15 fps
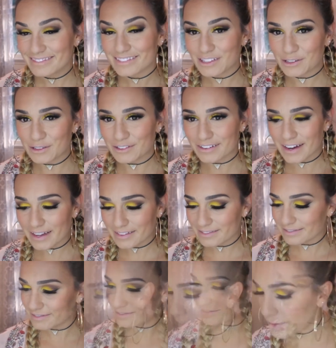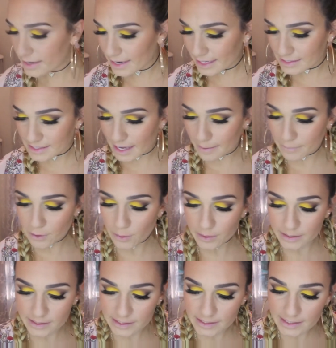Cool, right? Next I'm
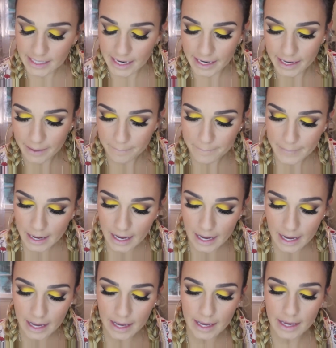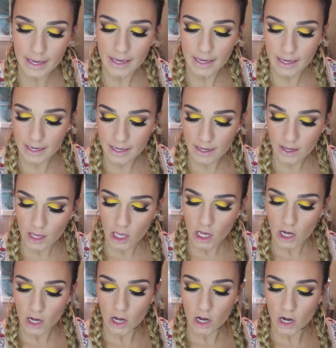going to take my
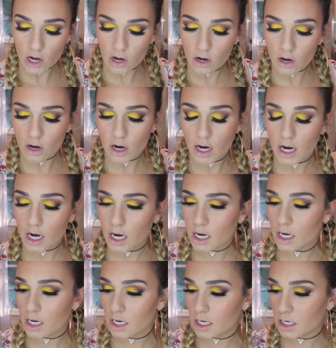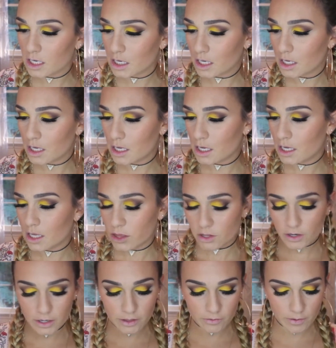
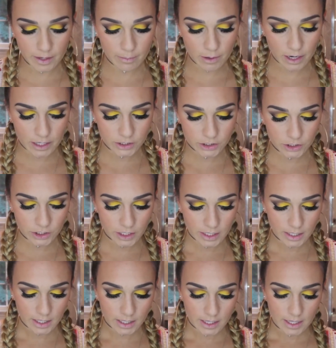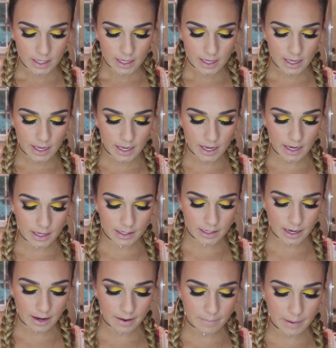R33 brush, and
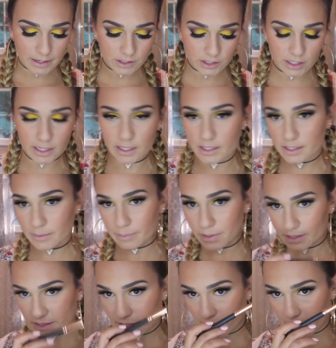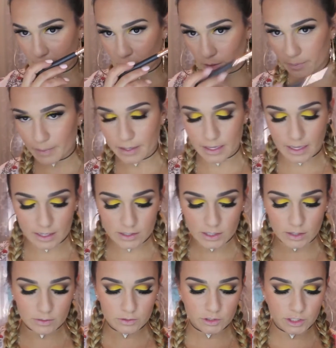I'm actually going to dip into that more pinky
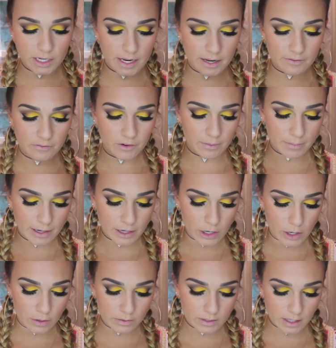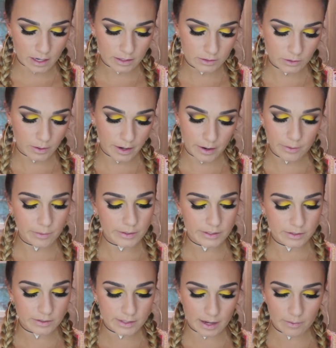tone shade for my nose contour. I always
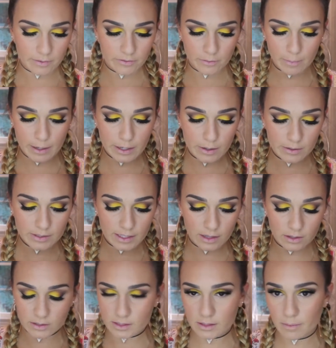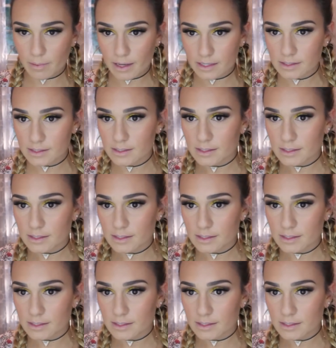use that one for my nose, it looks the best.